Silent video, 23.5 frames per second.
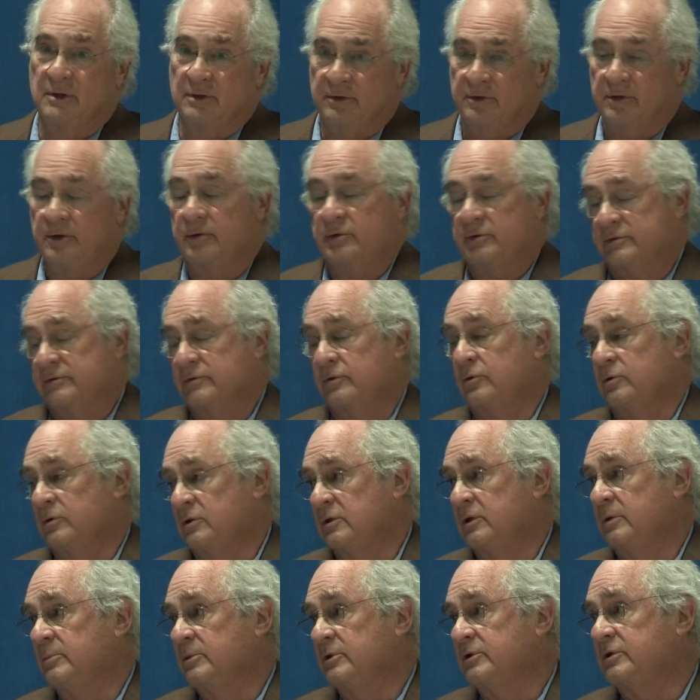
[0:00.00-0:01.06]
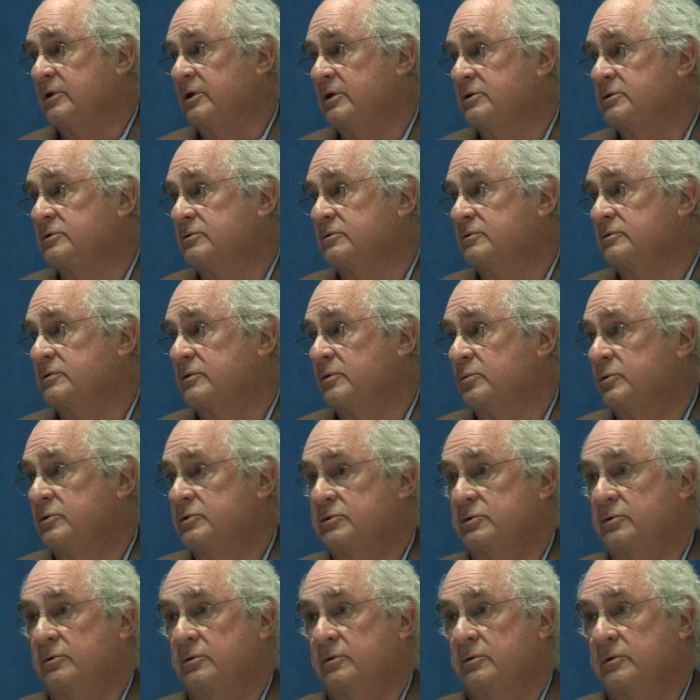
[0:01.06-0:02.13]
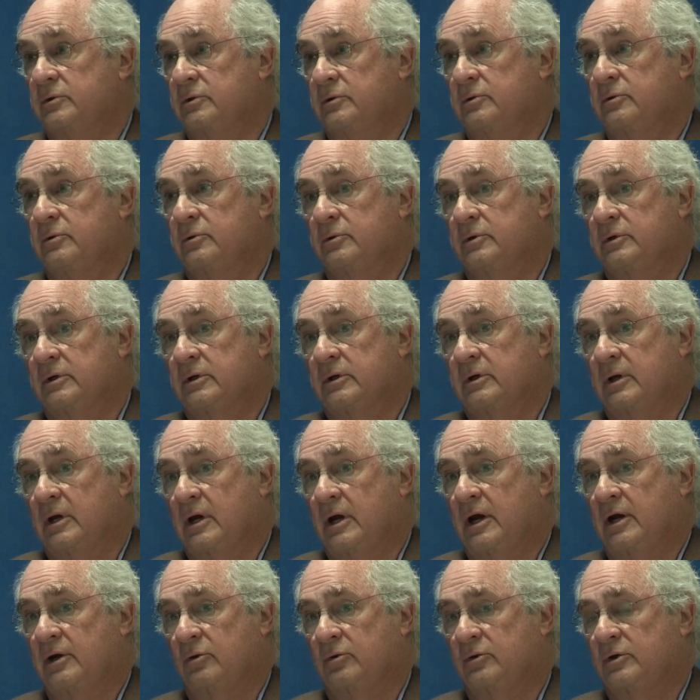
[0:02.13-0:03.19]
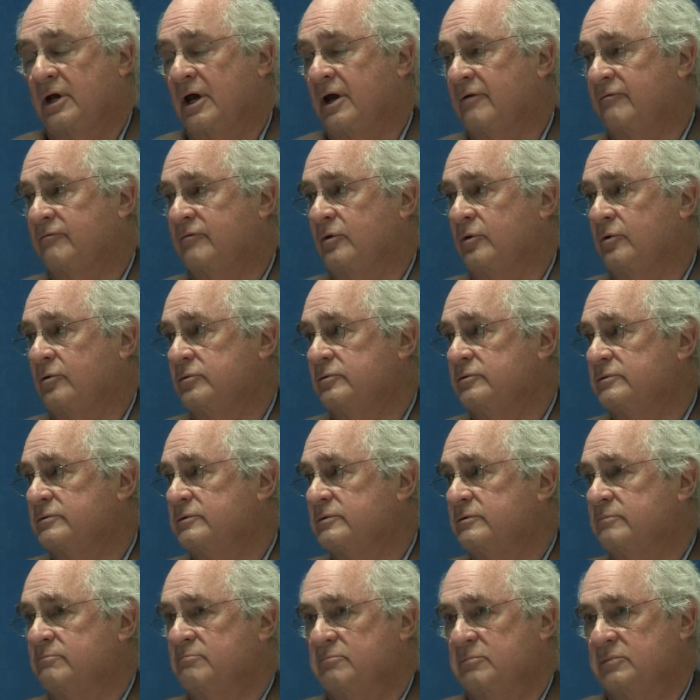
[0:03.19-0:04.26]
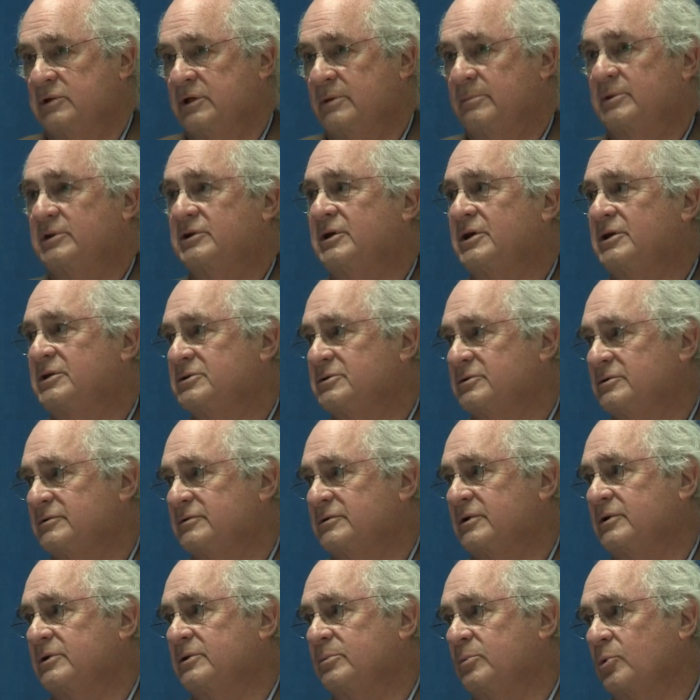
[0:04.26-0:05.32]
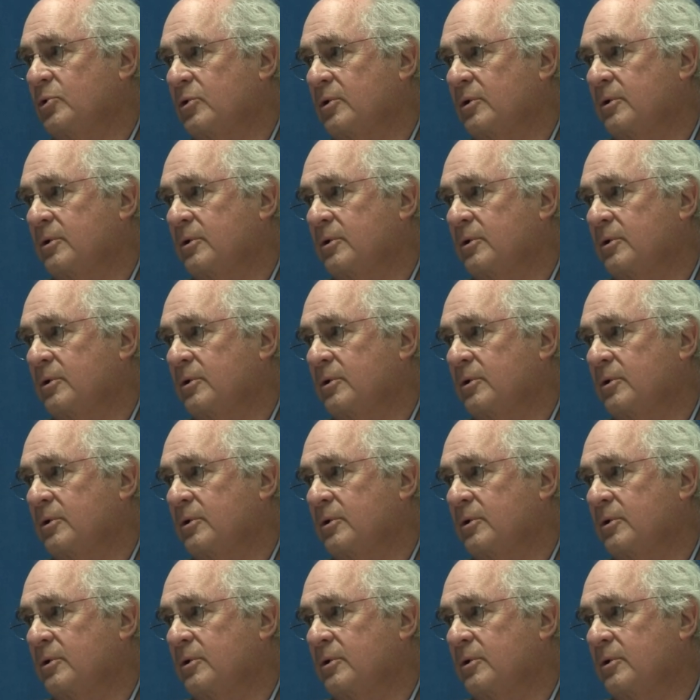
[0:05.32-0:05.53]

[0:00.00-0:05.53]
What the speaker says: there are certain limitations on what you can do, and I don't have those limitations anymore.